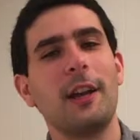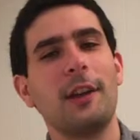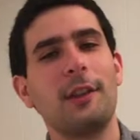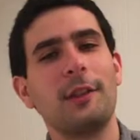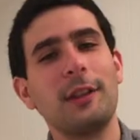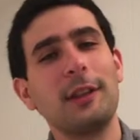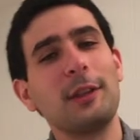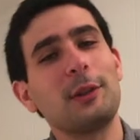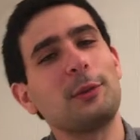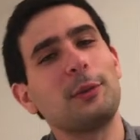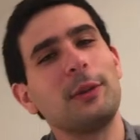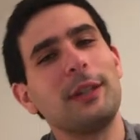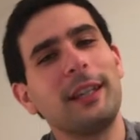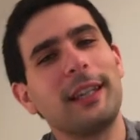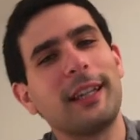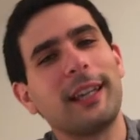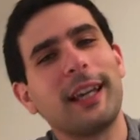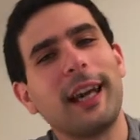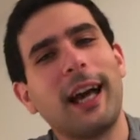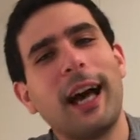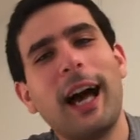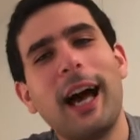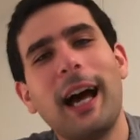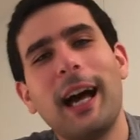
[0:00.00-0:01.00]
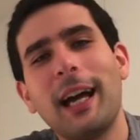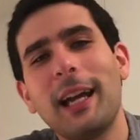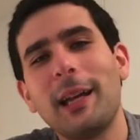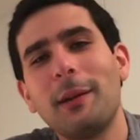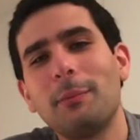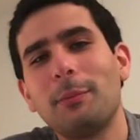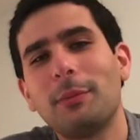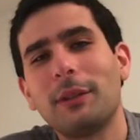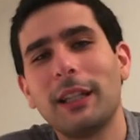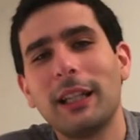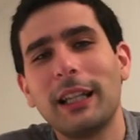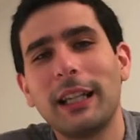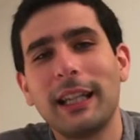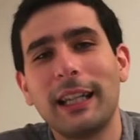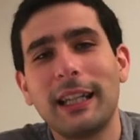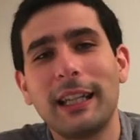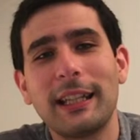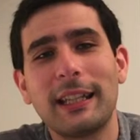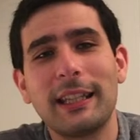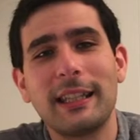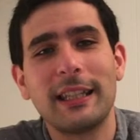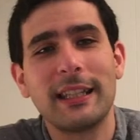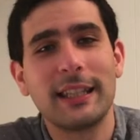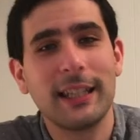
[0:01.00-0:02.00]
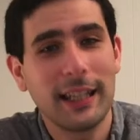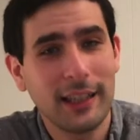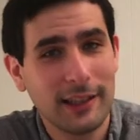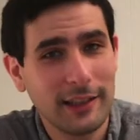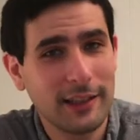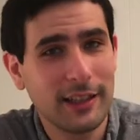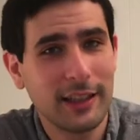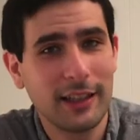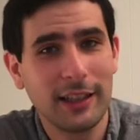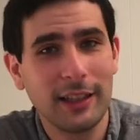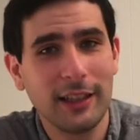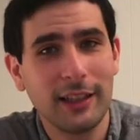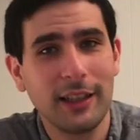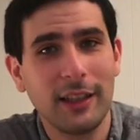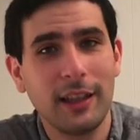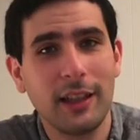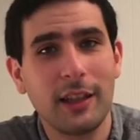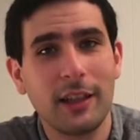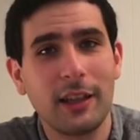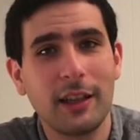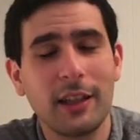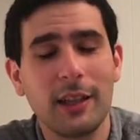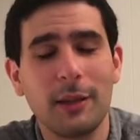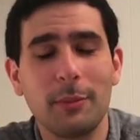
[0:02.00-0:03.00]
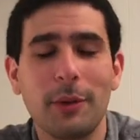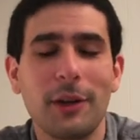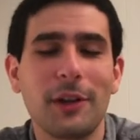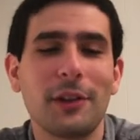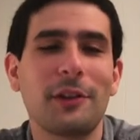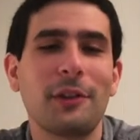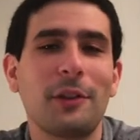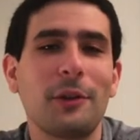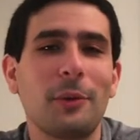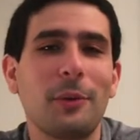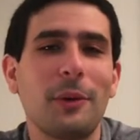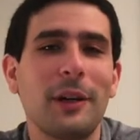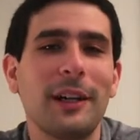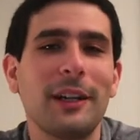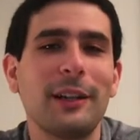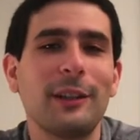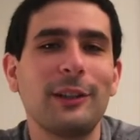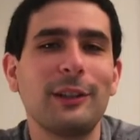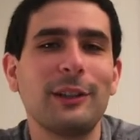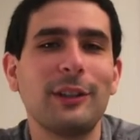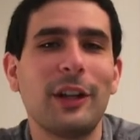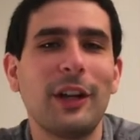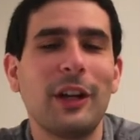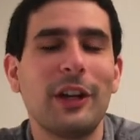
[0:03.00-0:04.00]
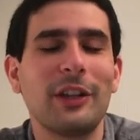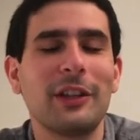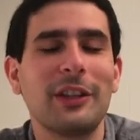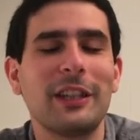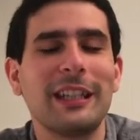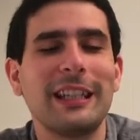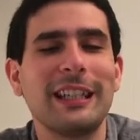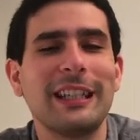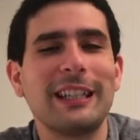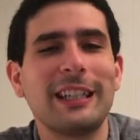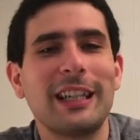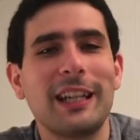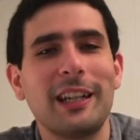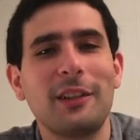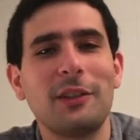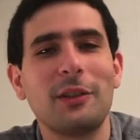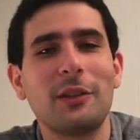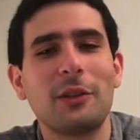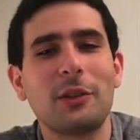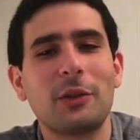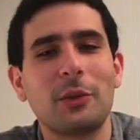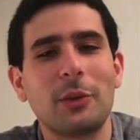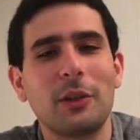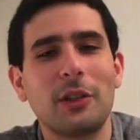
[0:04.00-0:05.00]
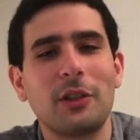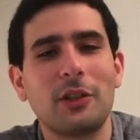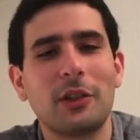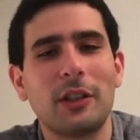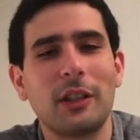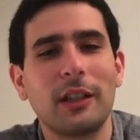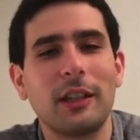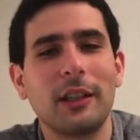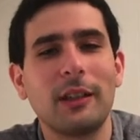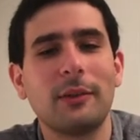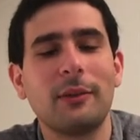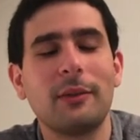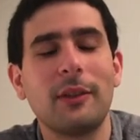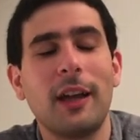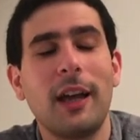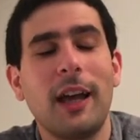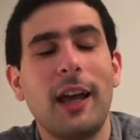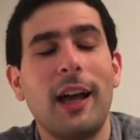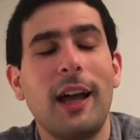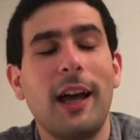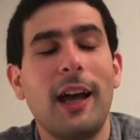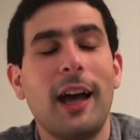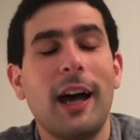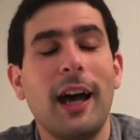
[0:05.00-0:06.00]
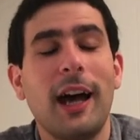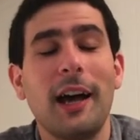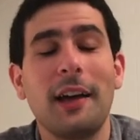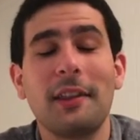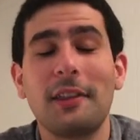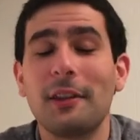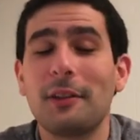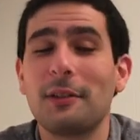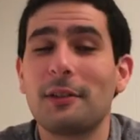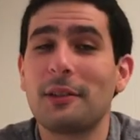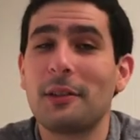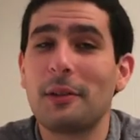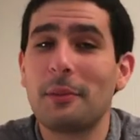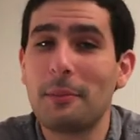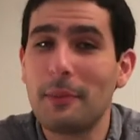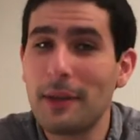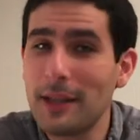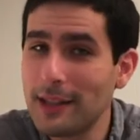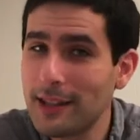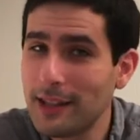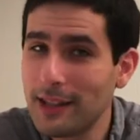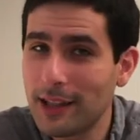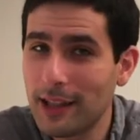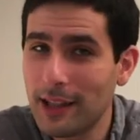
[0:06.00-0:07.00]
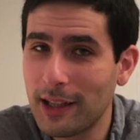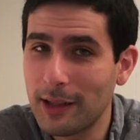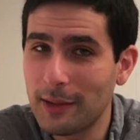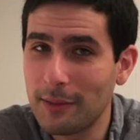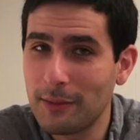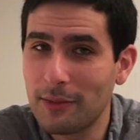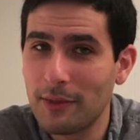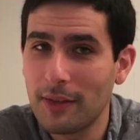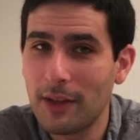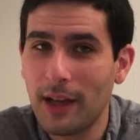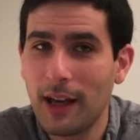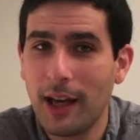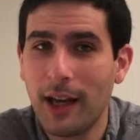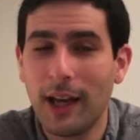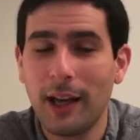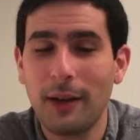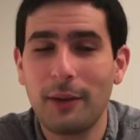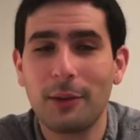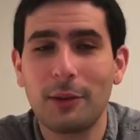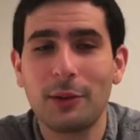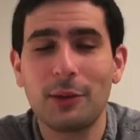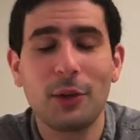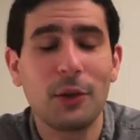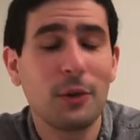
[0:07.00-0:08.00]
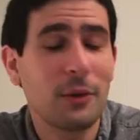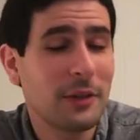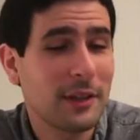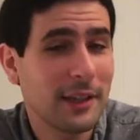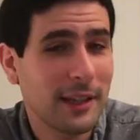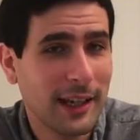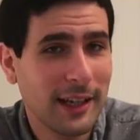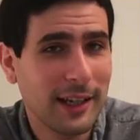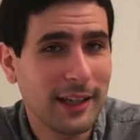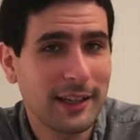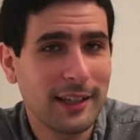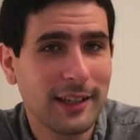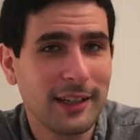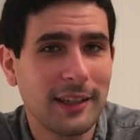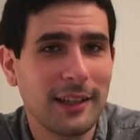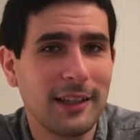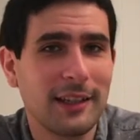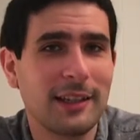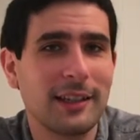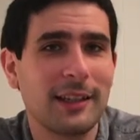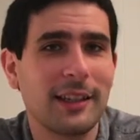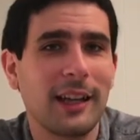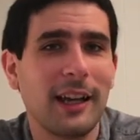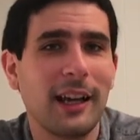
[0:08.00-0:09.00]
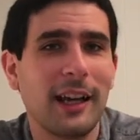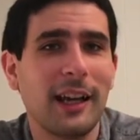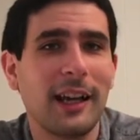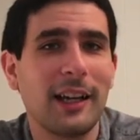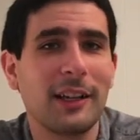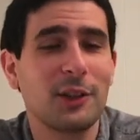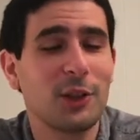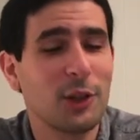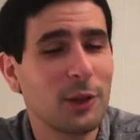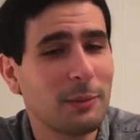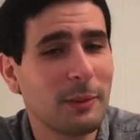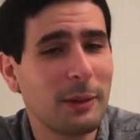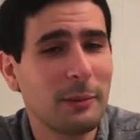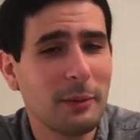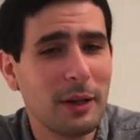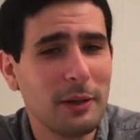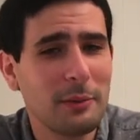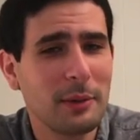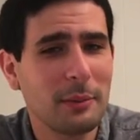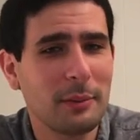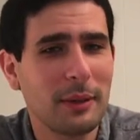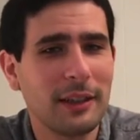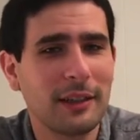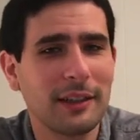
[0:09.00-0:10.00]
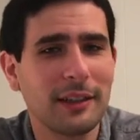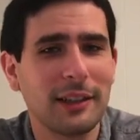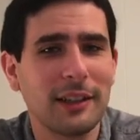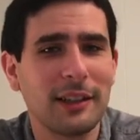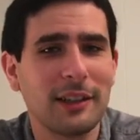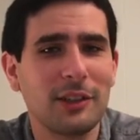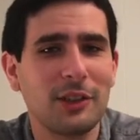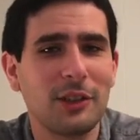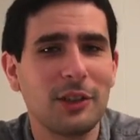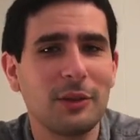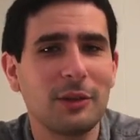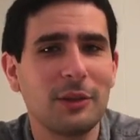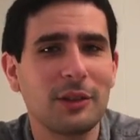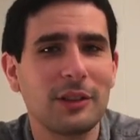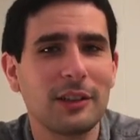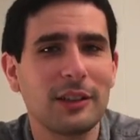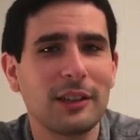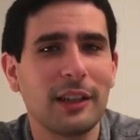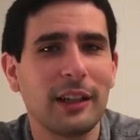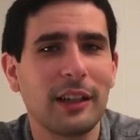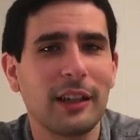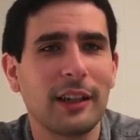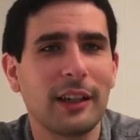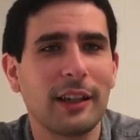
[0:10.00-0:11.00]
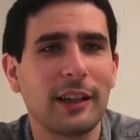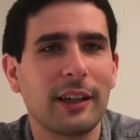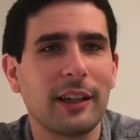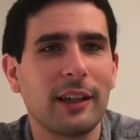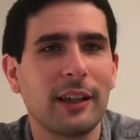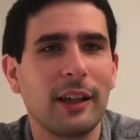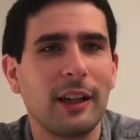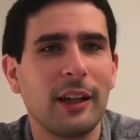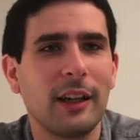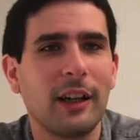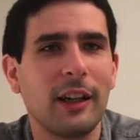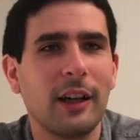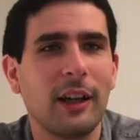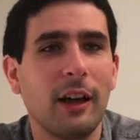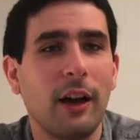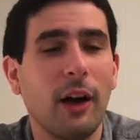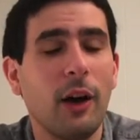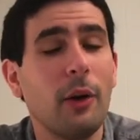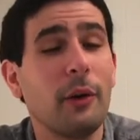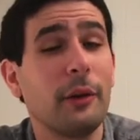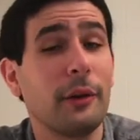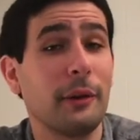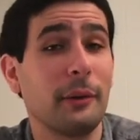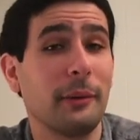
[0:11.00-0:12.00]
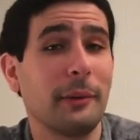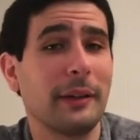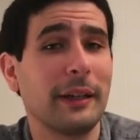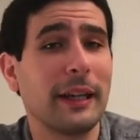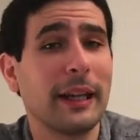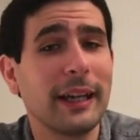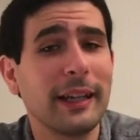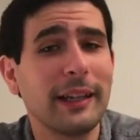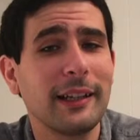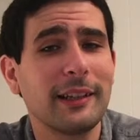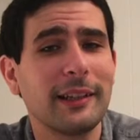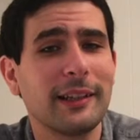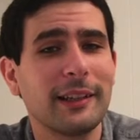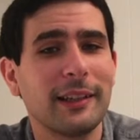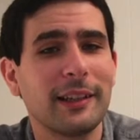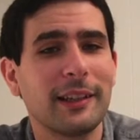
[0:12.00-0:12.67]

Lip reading: This week, I played Zelda, the Breath of the Wild on the Nintendo Switch game. I thought it was an amazing game. I was so excited. I told my mom about it and she was like, "Oh, you're a knight?